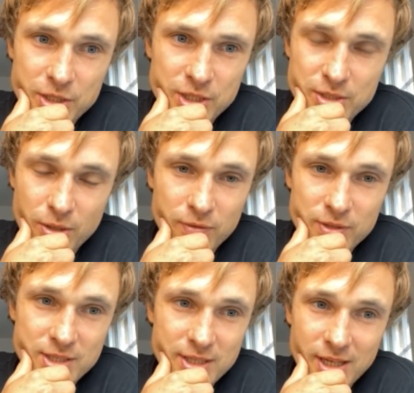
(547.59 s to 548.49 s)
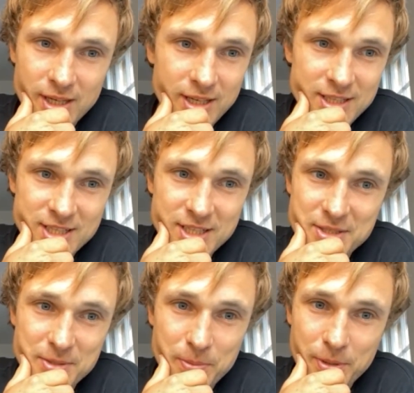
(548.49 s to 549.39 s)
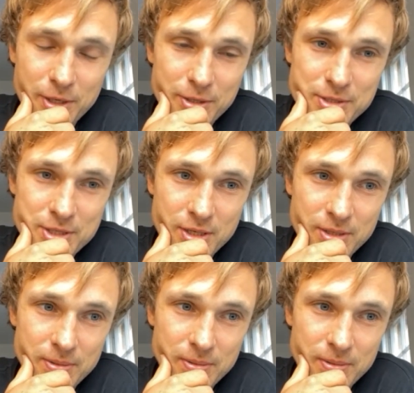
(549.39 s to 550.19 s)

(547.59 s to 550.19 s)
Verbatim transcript: she's obviously like a seasoned pro, so